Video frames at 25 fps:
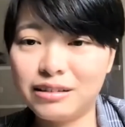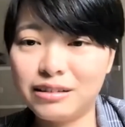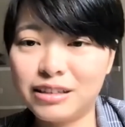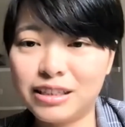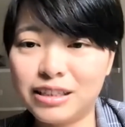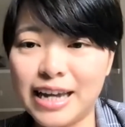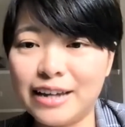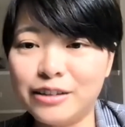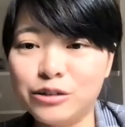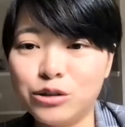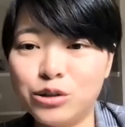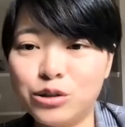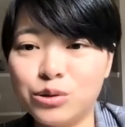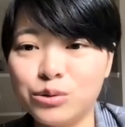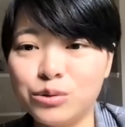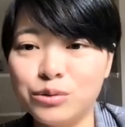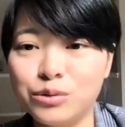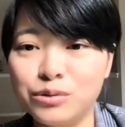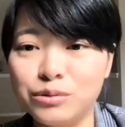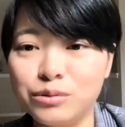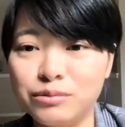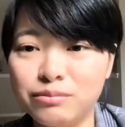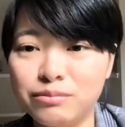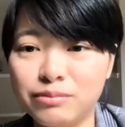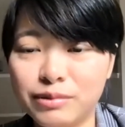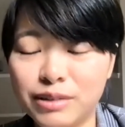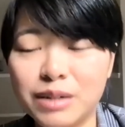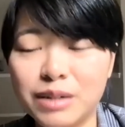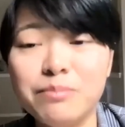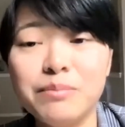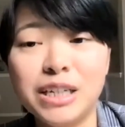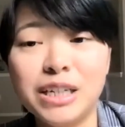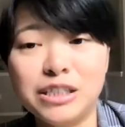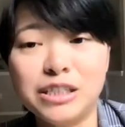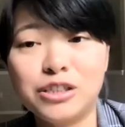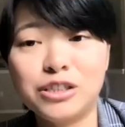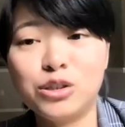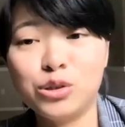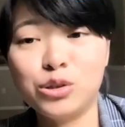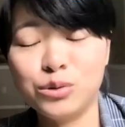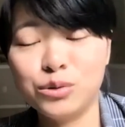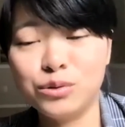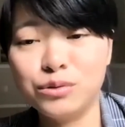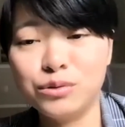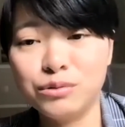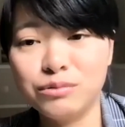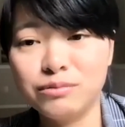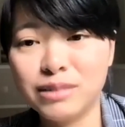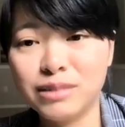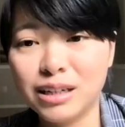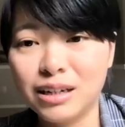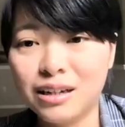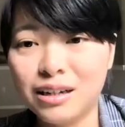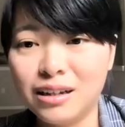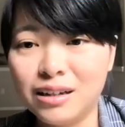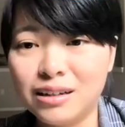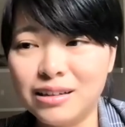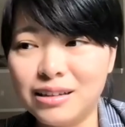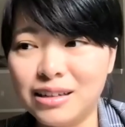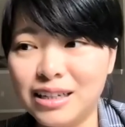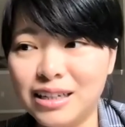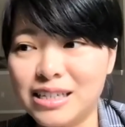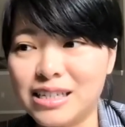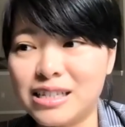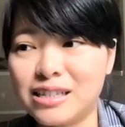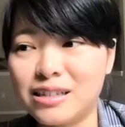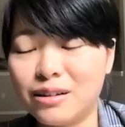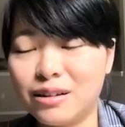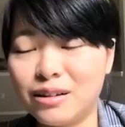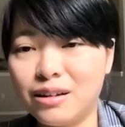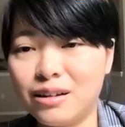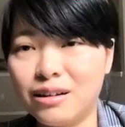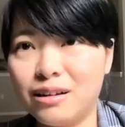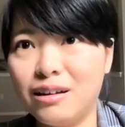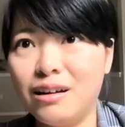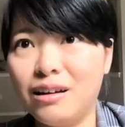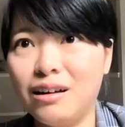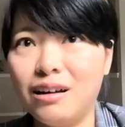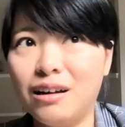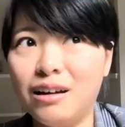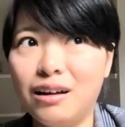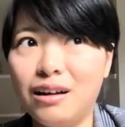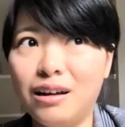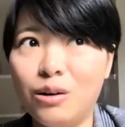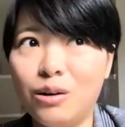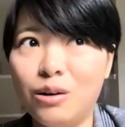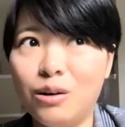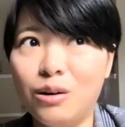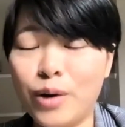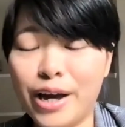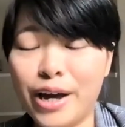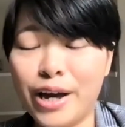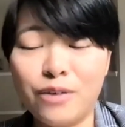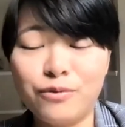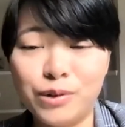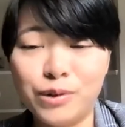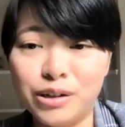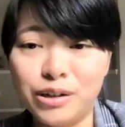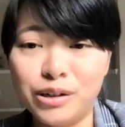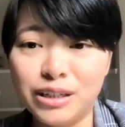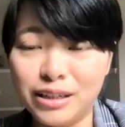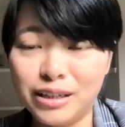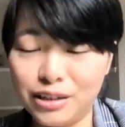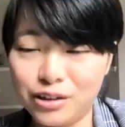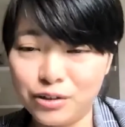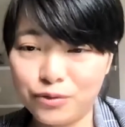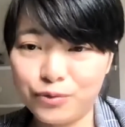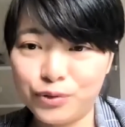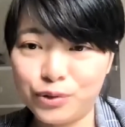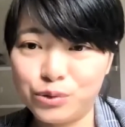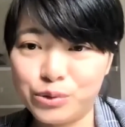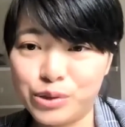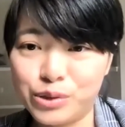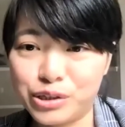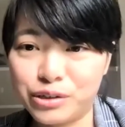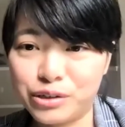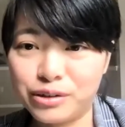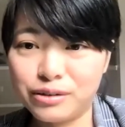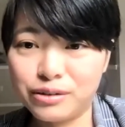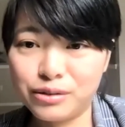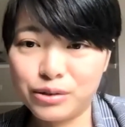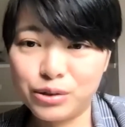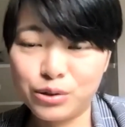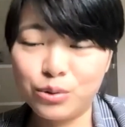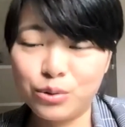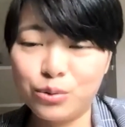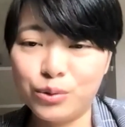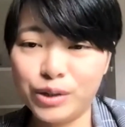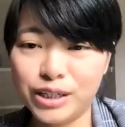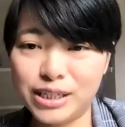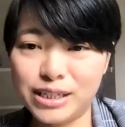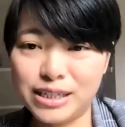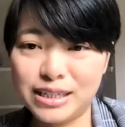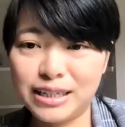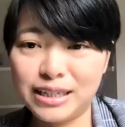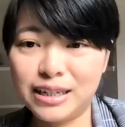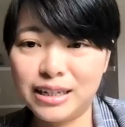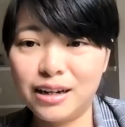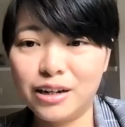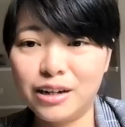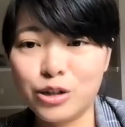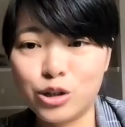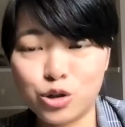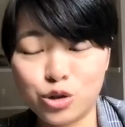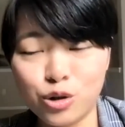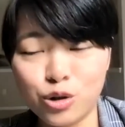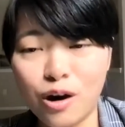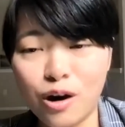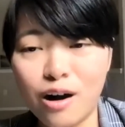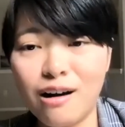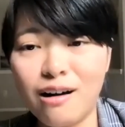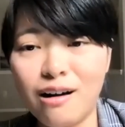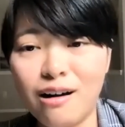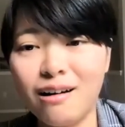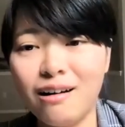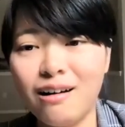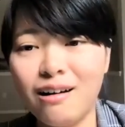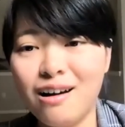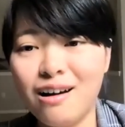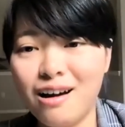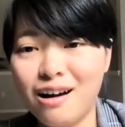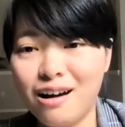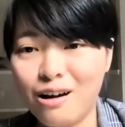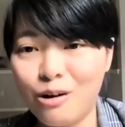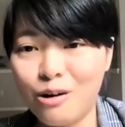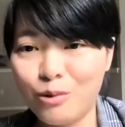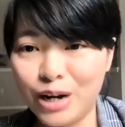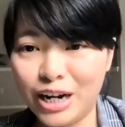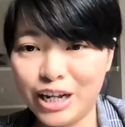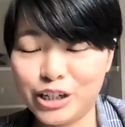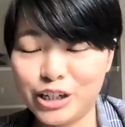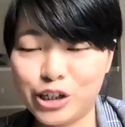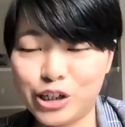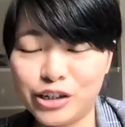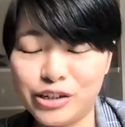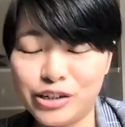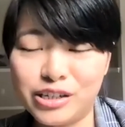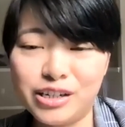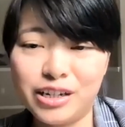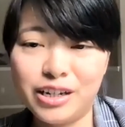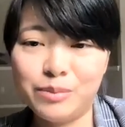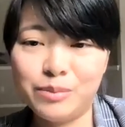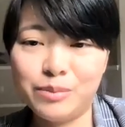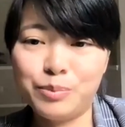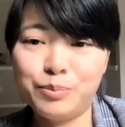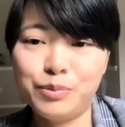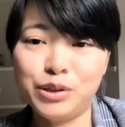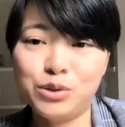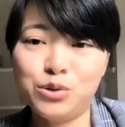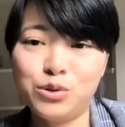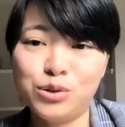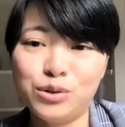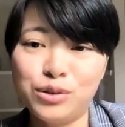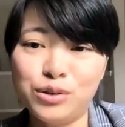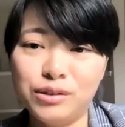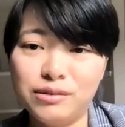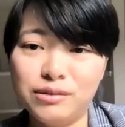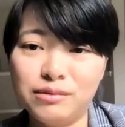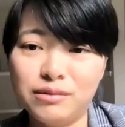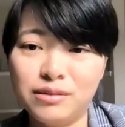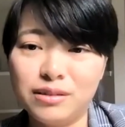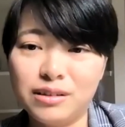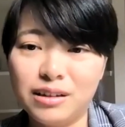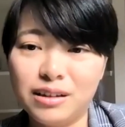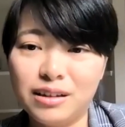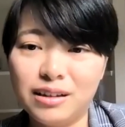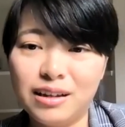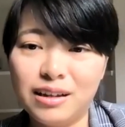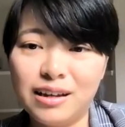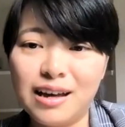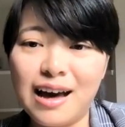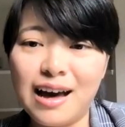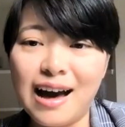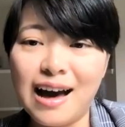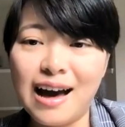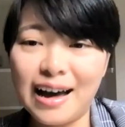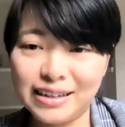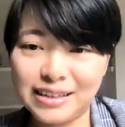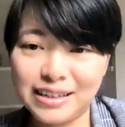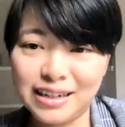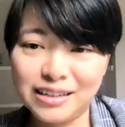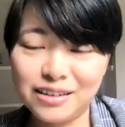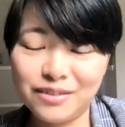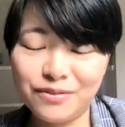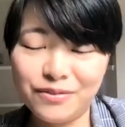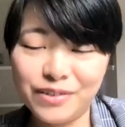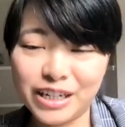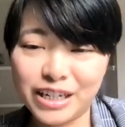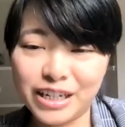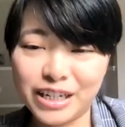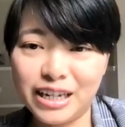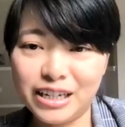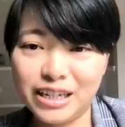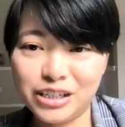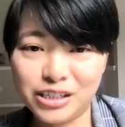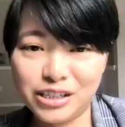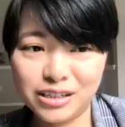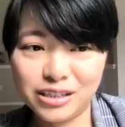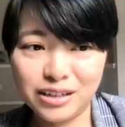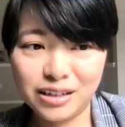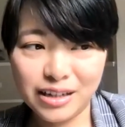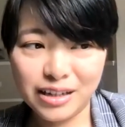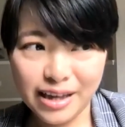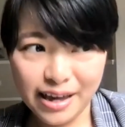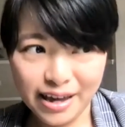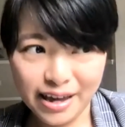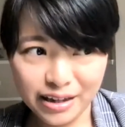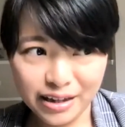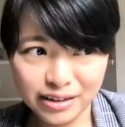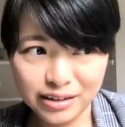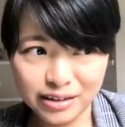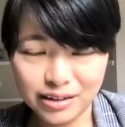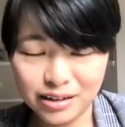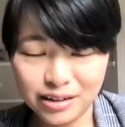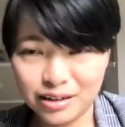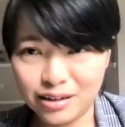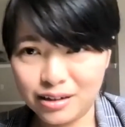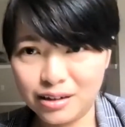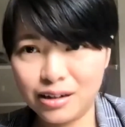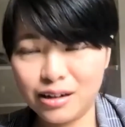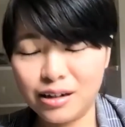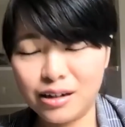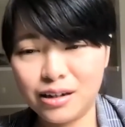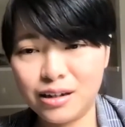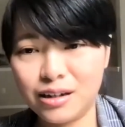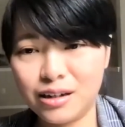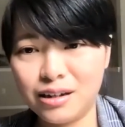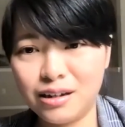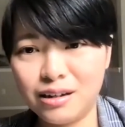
tend to commit to this uh, way of learning in the future. So we see a strong relationship between identification and uh,